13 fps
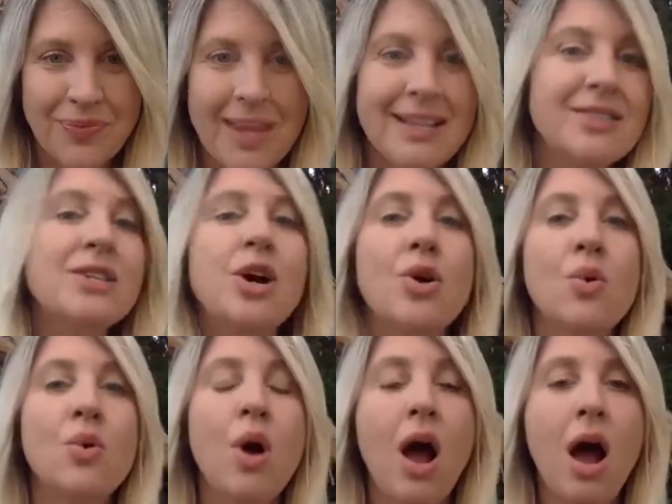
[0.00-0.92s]

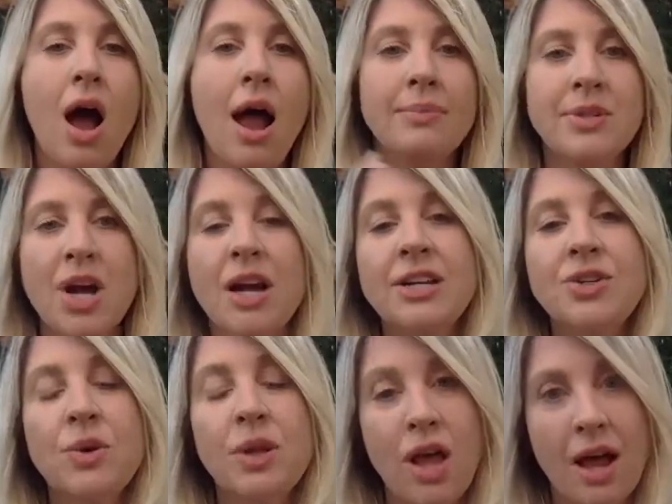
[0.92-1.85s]
So I'm talking
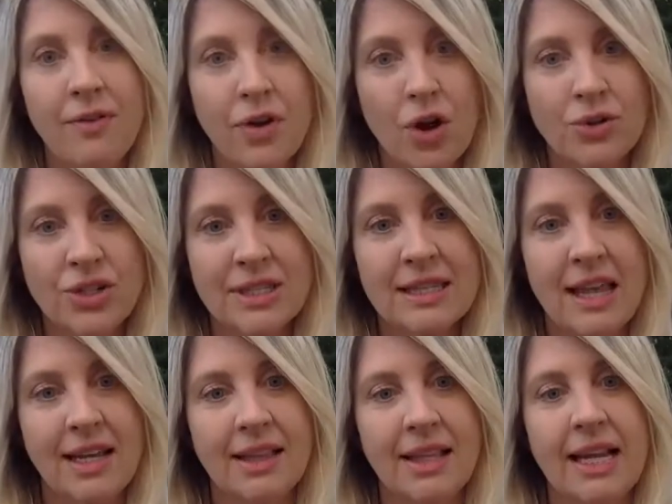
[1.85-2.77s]
to a lot of coaches
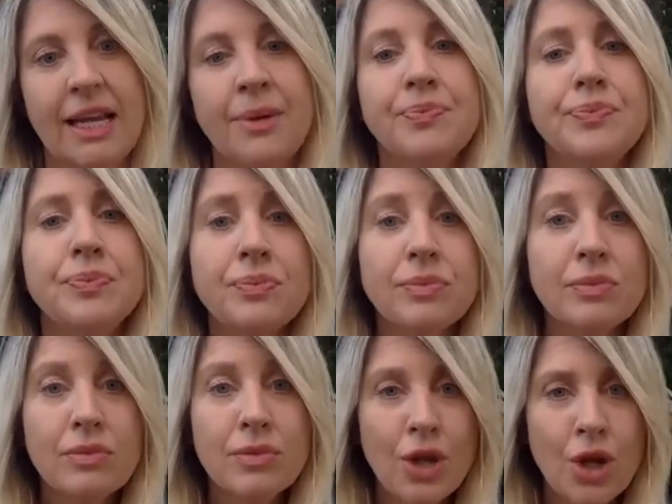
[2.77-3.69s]
lately
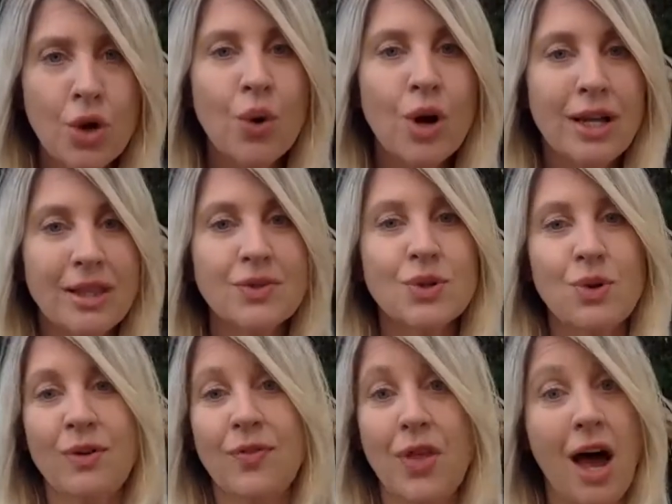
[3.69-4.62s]
who are in the
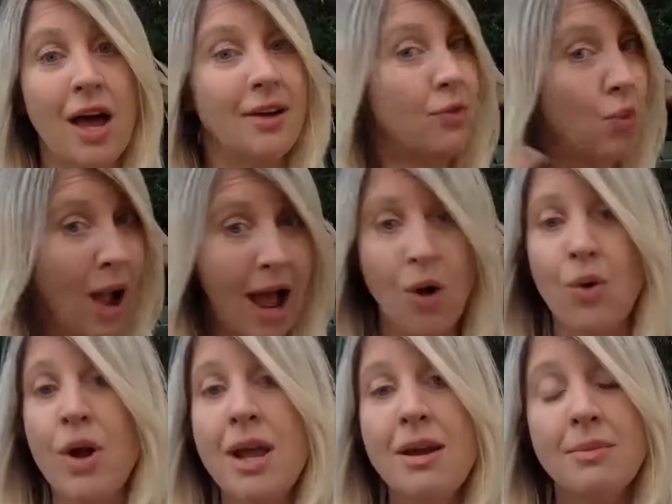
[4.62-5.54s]
school of thought of, wow,
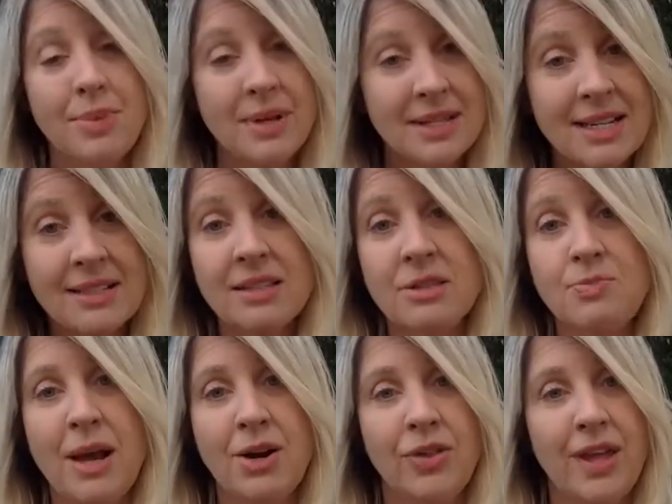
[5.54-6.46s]
business is
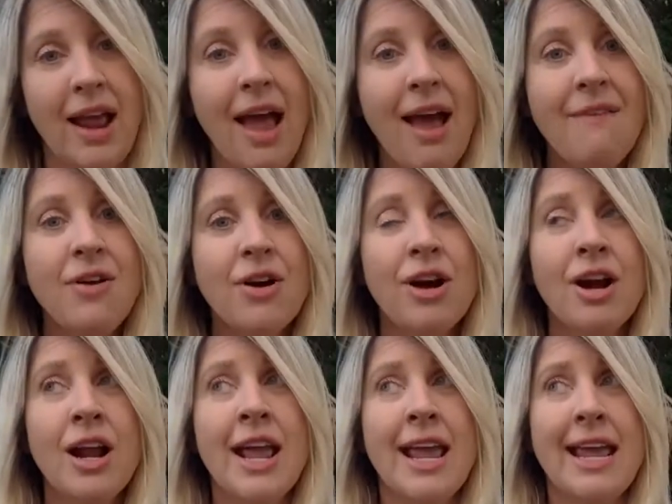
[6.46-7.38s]
better than ever.
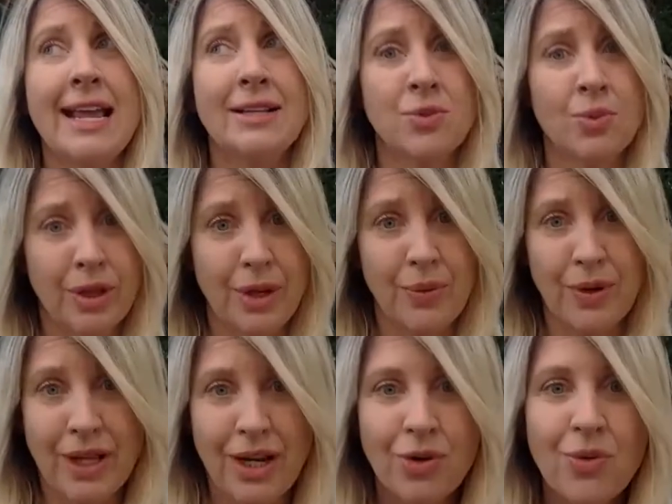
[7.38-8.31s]
It's really,
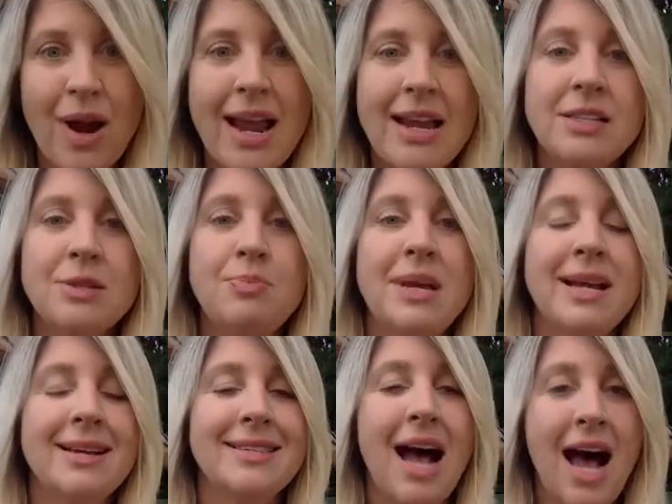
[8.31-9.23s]
really great
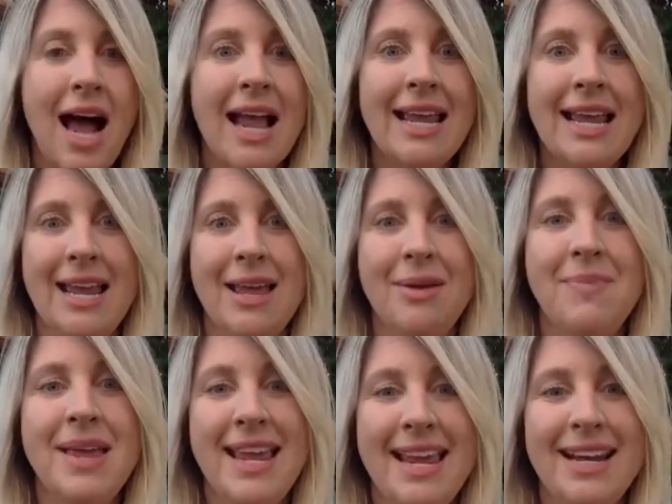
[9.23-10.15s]
because I am
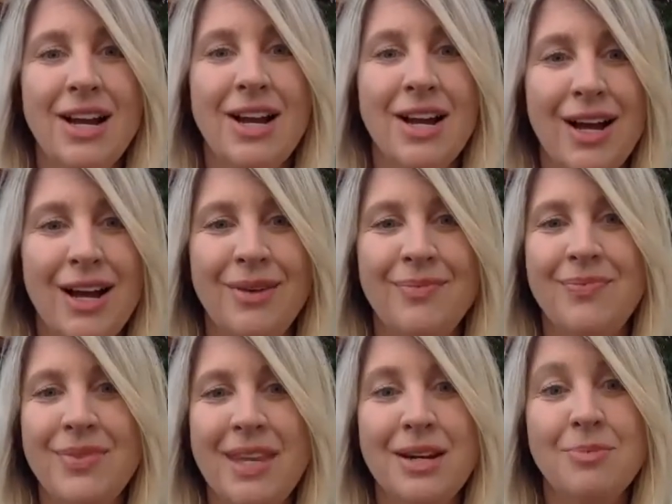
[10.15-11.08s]
in
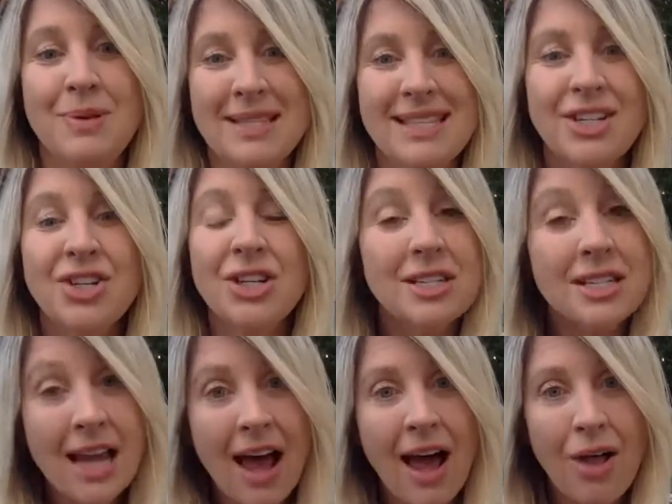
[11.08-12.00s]
a position to
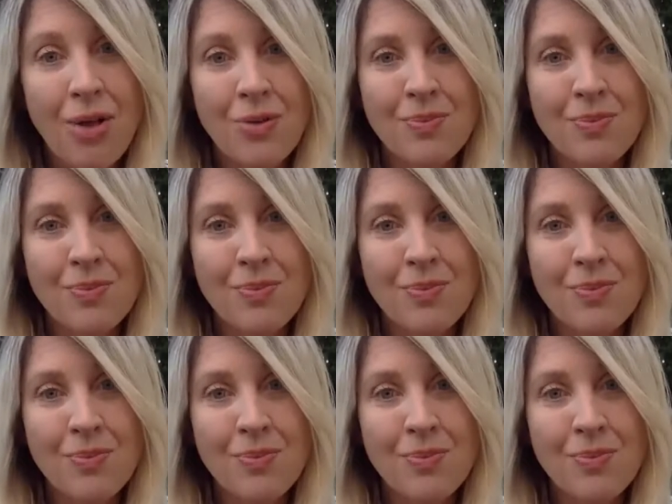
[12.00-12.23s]
help.